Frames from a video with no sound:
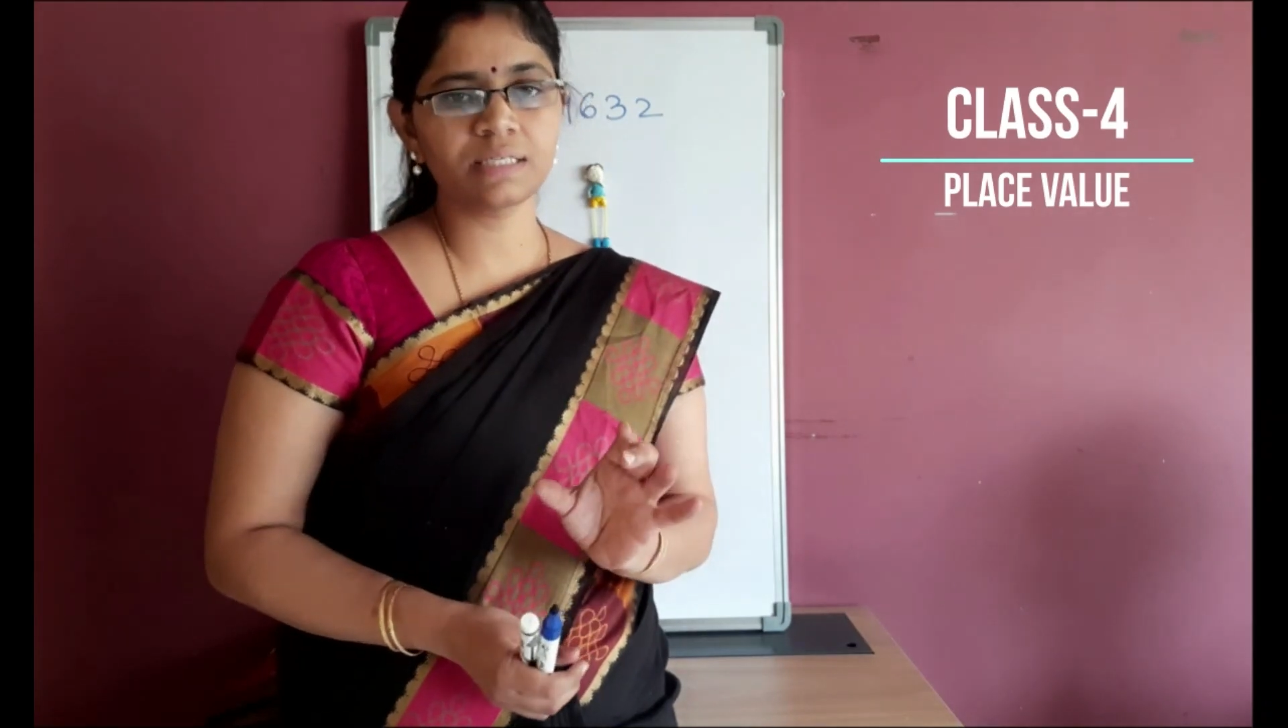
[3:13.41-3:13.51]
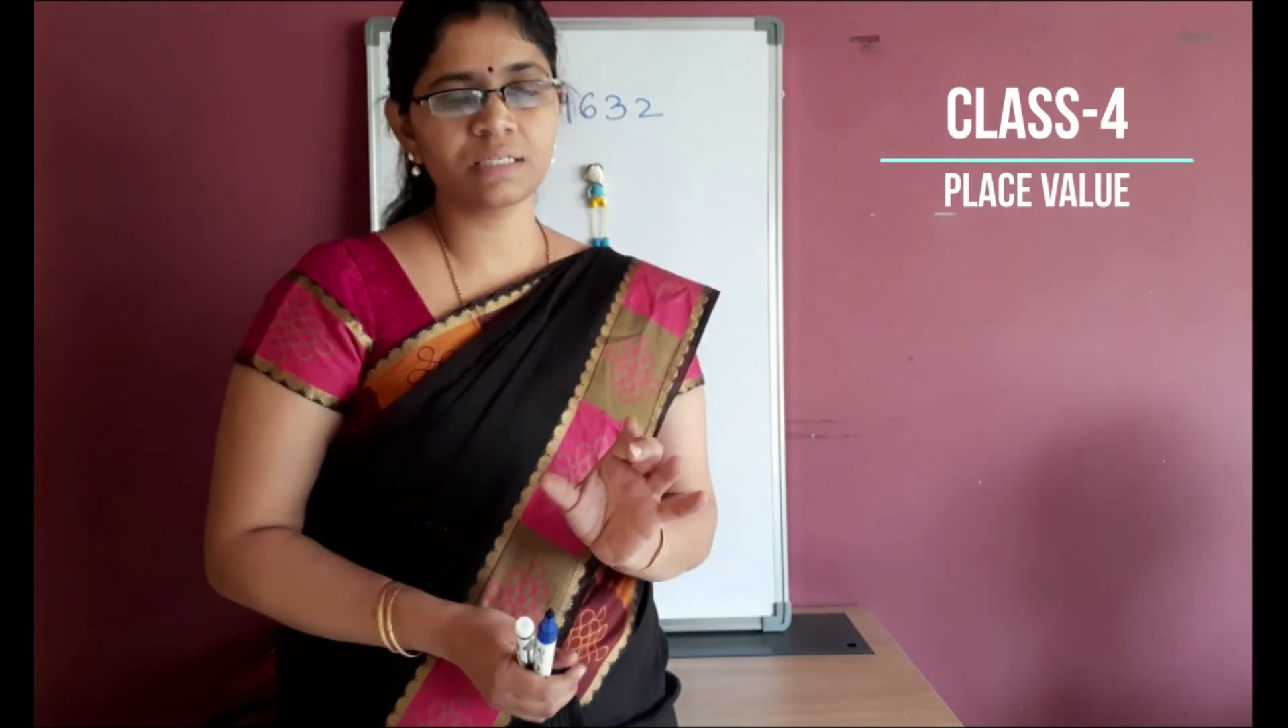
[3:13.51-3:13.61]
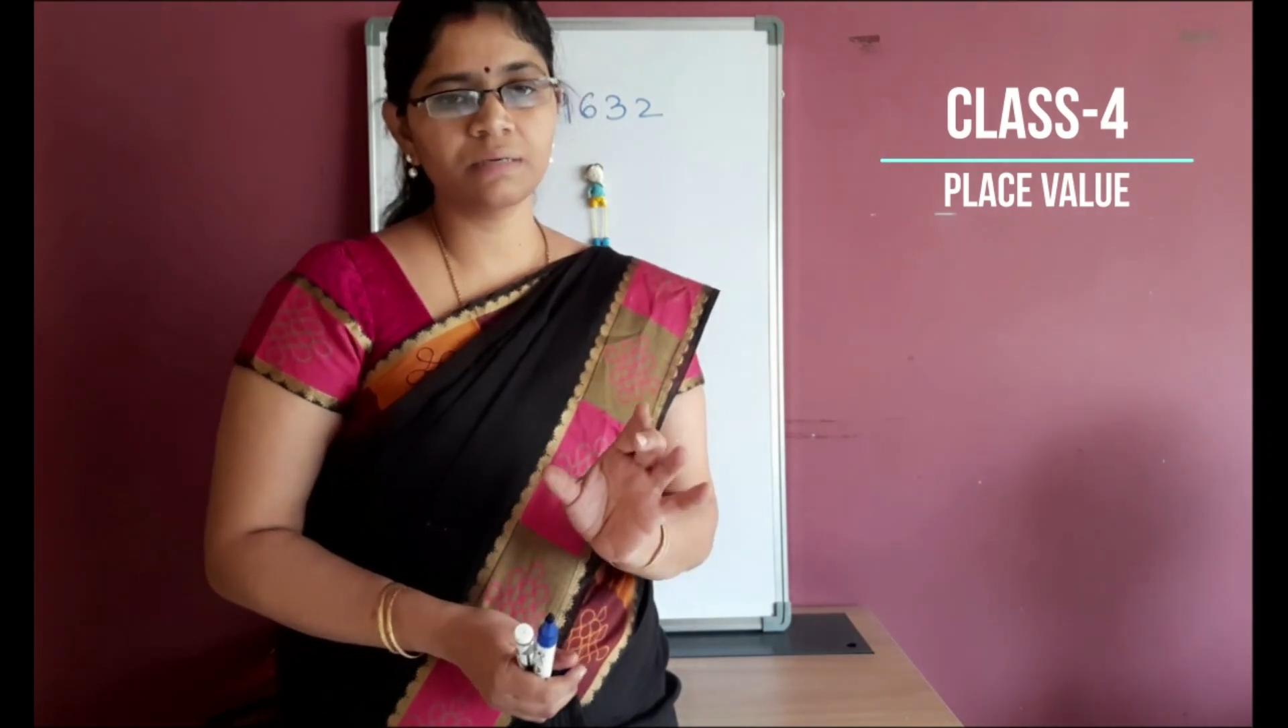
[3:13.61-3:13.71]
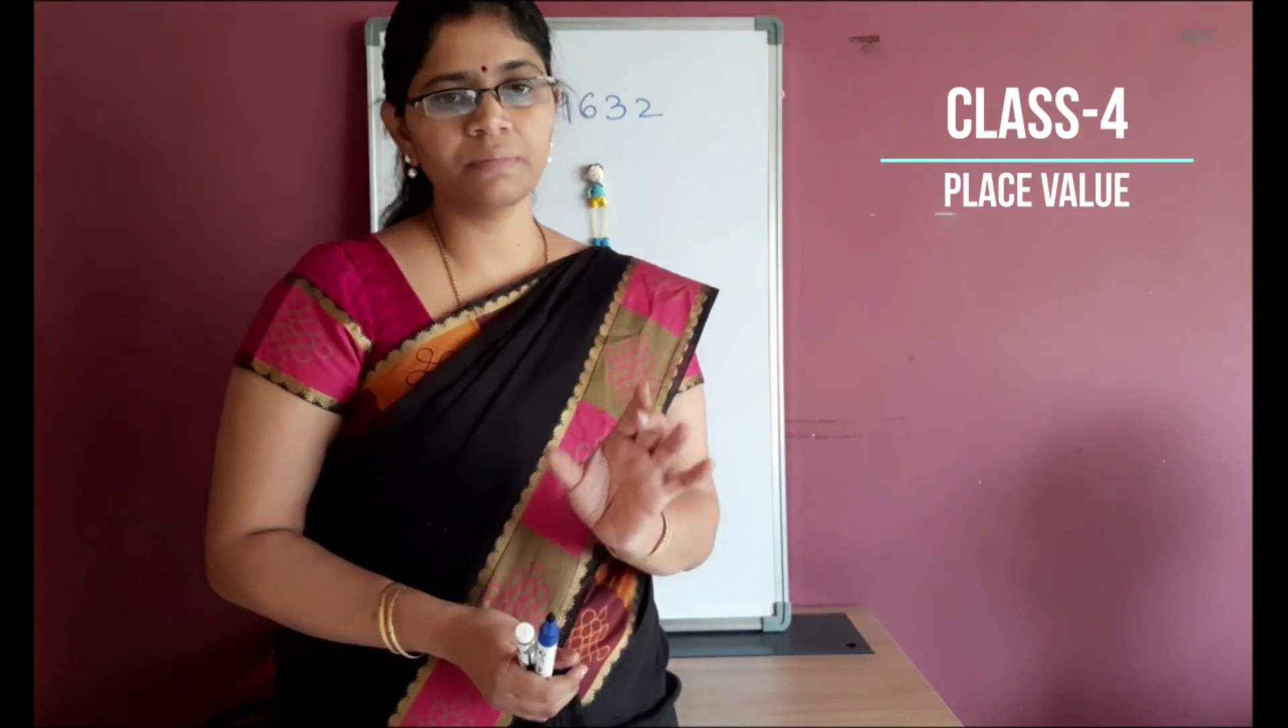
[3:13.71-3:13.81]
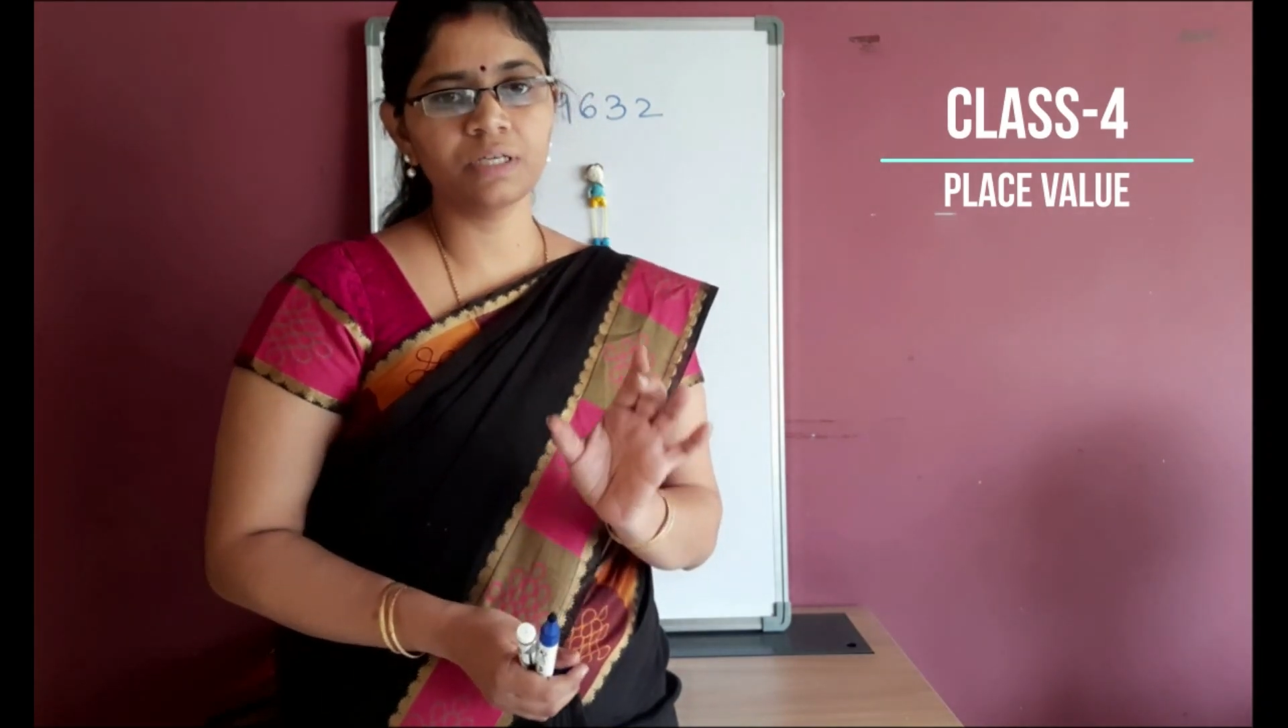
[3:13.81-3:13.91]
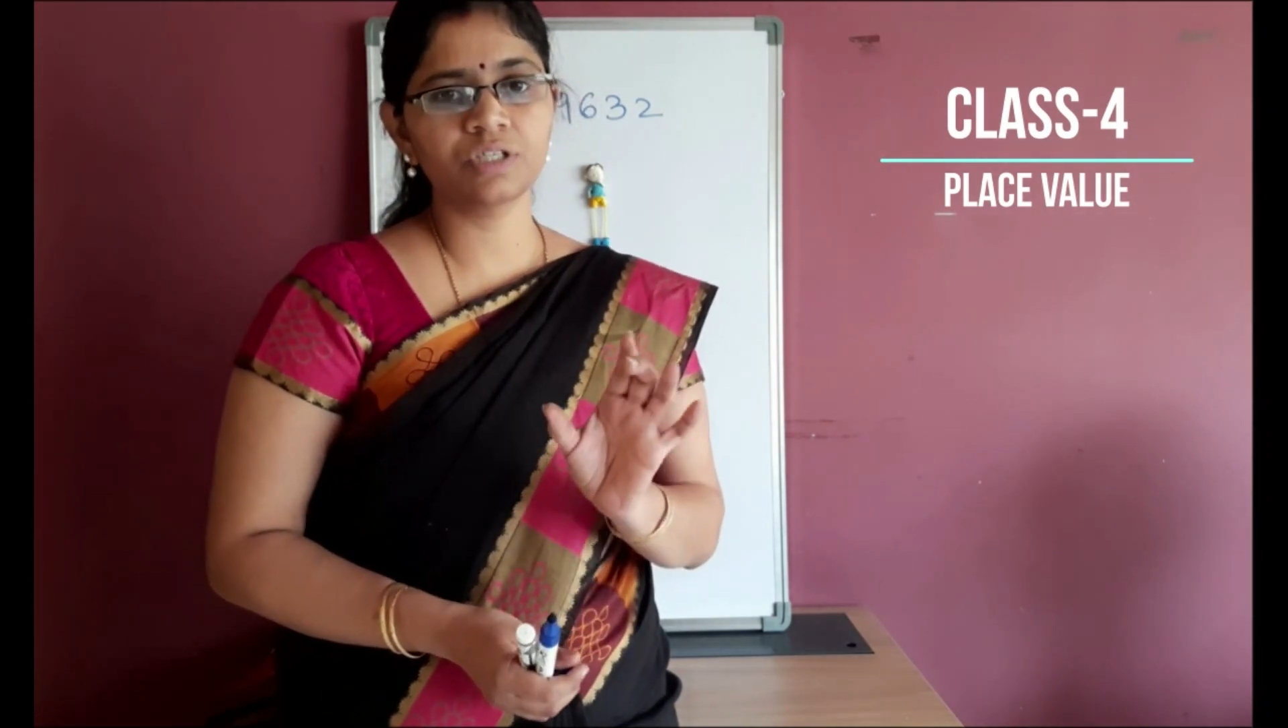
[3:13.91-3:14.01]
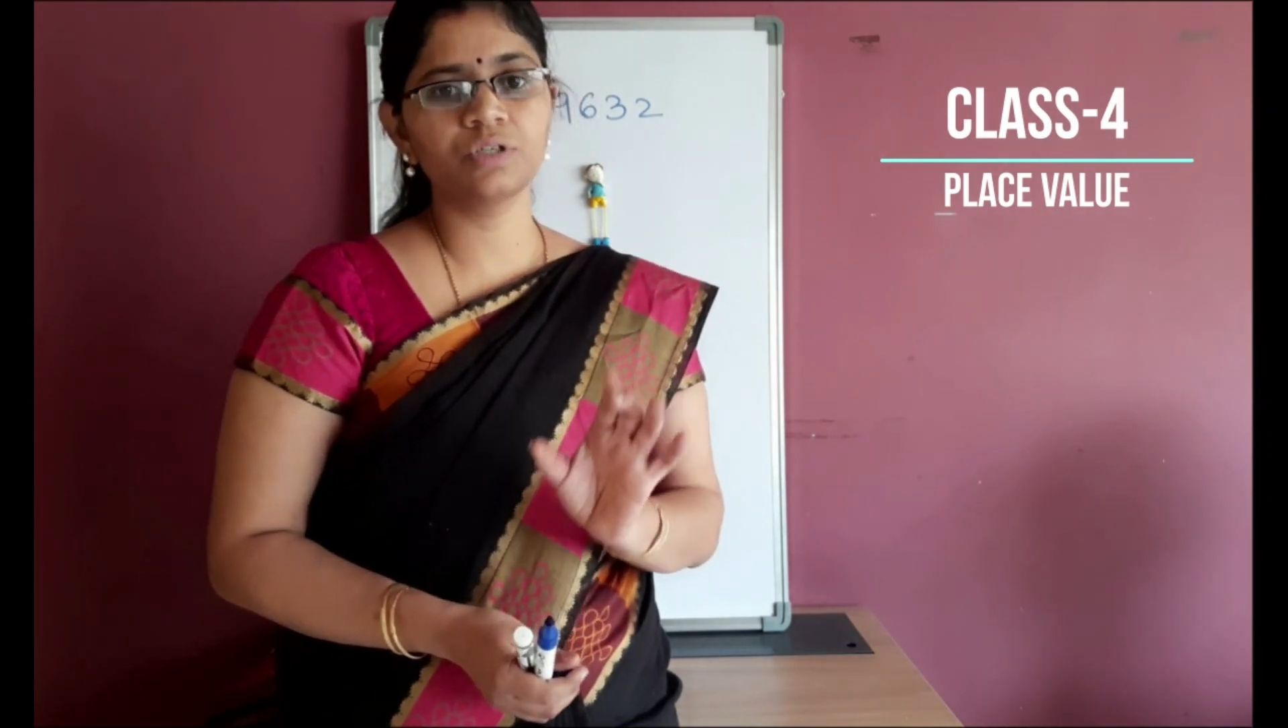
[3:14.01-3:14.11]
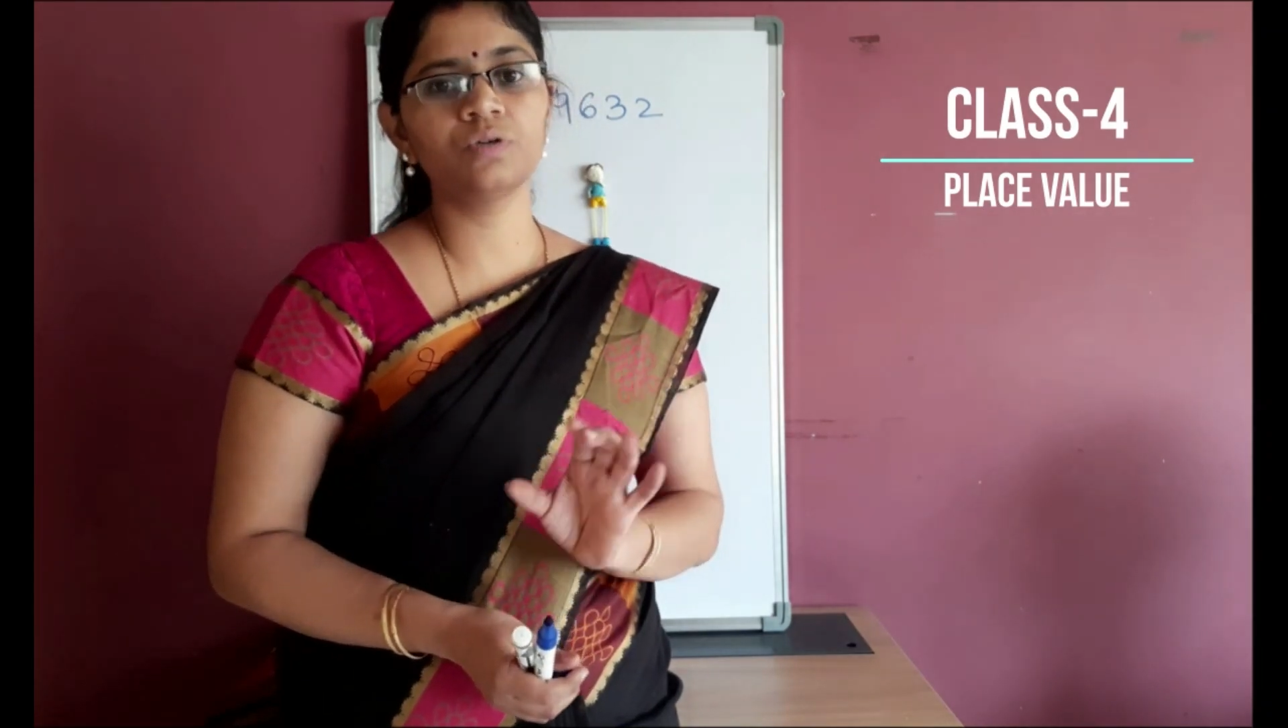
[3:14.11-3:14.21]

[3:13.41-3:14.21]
system is